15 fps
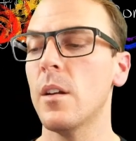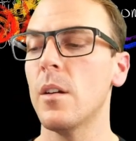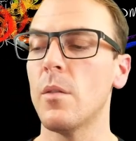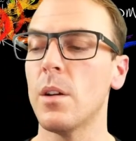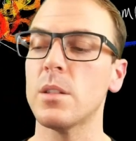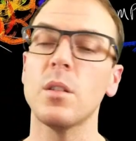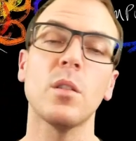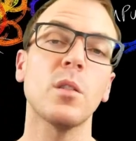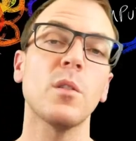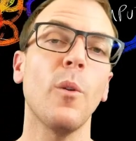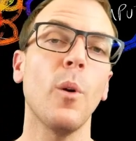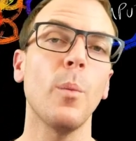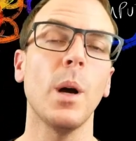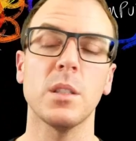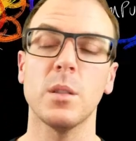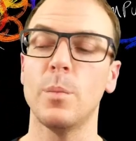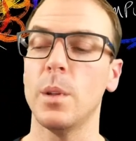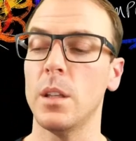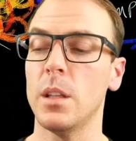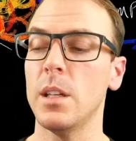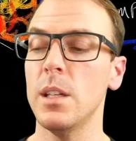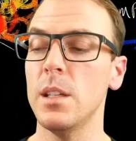Right, so there's 4
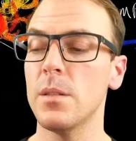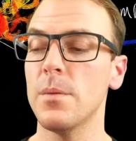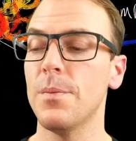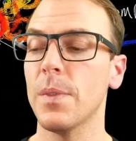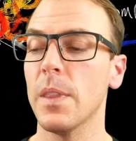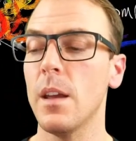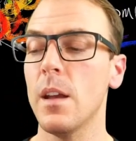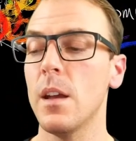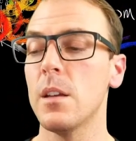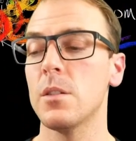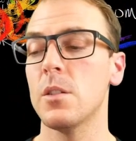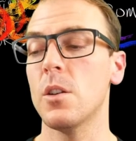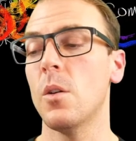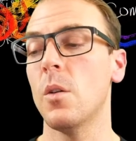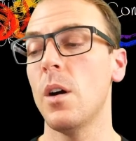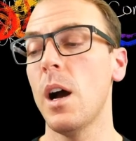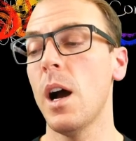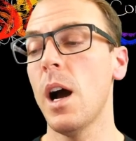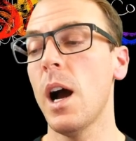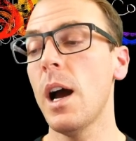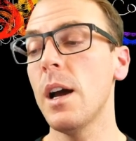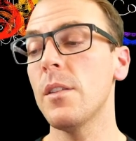possibilities. So
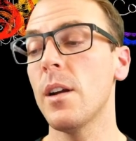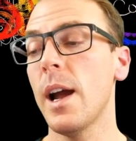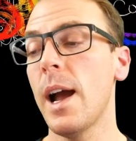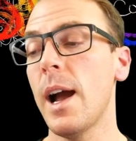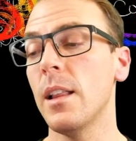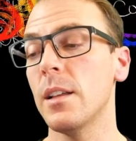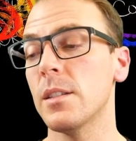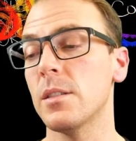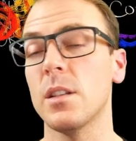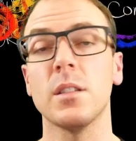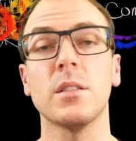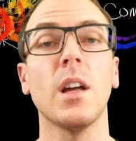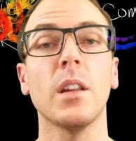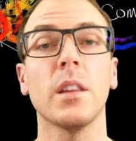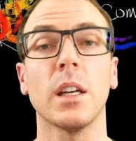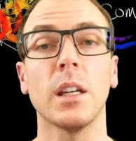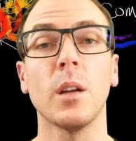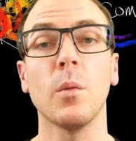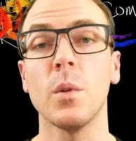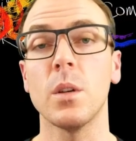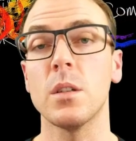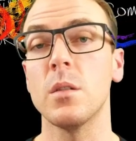either Alice does
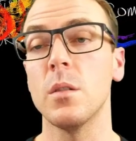nothing,